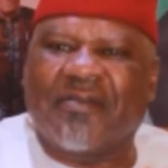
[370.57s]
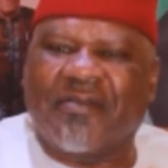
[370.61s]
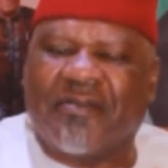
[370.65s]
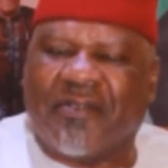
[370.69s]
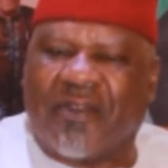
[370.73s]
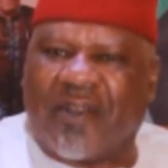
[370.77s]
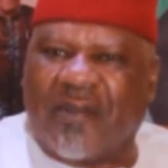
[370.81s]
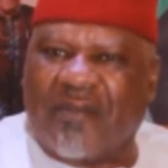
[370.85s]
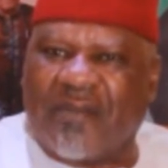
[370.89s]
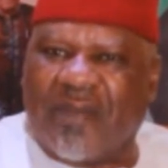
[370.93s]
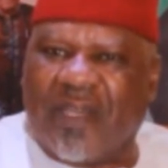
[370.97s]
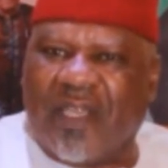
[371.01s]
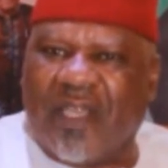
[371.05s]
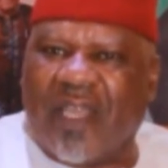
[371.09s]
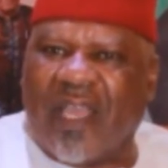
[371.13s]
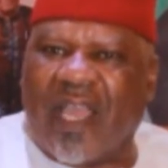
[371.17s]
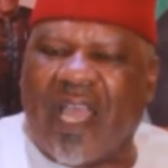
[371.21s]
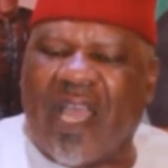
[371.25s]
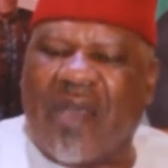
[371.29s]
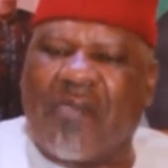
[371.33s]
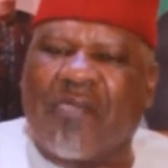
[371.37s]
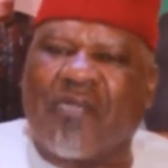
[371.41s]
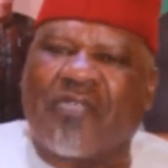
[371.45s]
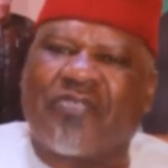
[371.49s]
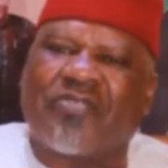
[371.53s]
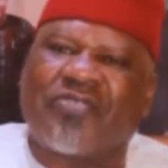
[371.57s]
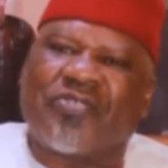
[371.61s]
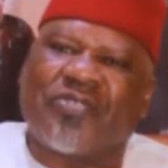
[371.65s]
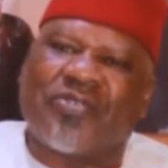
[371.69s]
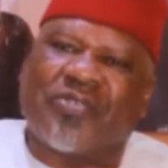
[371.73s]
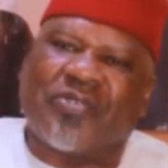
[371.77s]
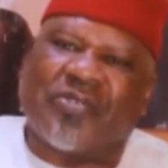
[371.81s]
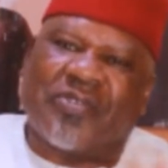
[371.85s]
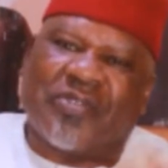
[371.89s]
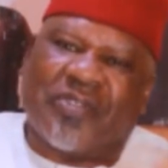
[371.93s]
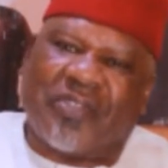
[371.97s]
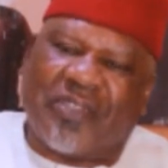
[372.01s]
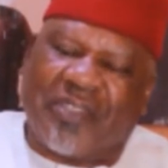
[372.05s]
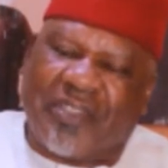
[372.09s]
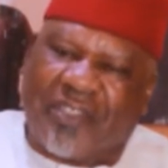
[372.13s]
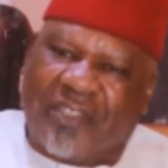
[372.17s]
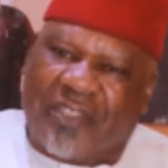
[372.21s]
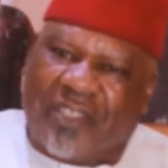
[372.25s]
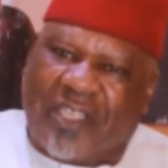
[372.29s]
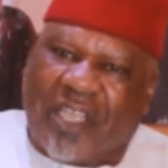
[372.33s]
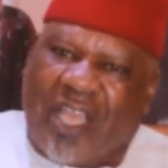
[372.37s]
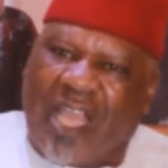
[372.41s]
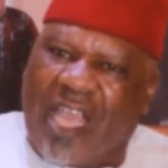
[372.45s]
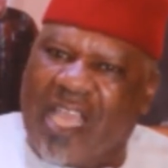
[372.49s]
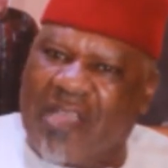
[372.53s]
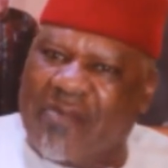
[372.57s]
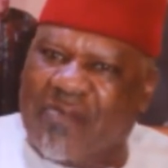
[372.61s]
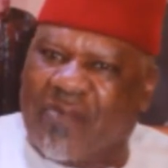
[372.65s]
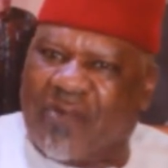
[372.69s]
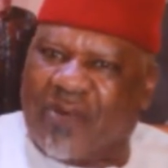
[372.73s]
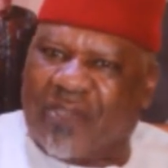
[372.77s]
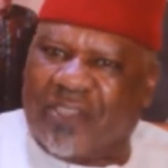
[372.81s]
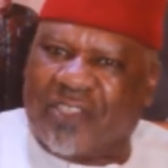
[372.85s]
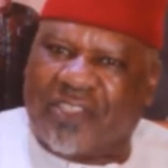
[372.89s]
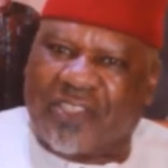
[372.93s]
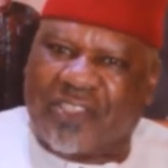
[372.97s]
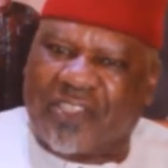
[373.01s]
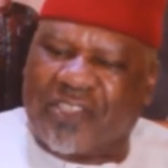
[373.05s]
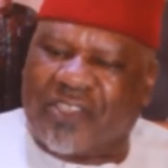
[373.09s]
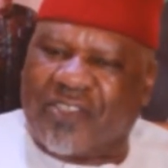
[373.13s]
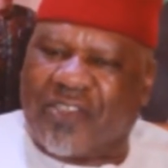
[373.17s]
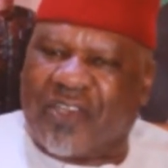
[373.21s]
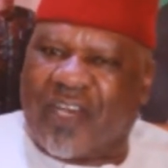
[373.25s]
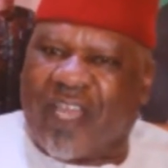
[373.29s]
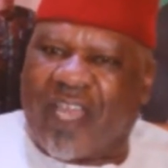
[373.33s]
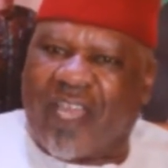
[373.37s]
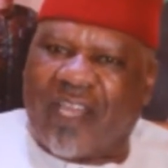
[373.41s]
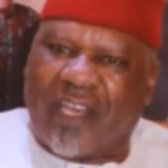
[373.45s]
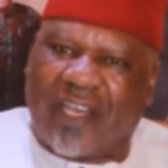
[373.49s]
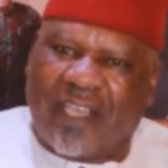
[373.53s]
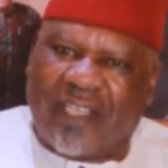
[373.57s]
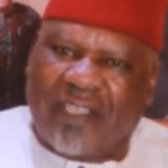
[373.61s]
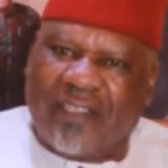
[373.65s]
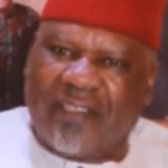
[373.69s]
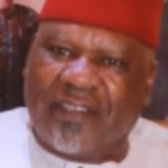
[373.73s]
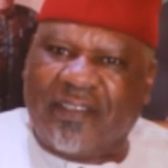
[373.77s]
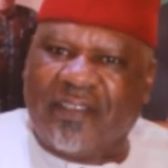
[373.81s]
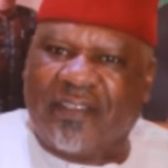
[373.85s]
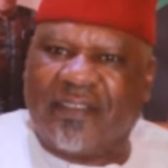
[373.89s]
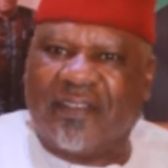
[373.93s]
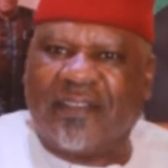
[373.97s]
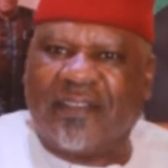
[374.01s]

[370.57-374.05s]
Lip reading: From there, I moved to the High Broad Street on Allen.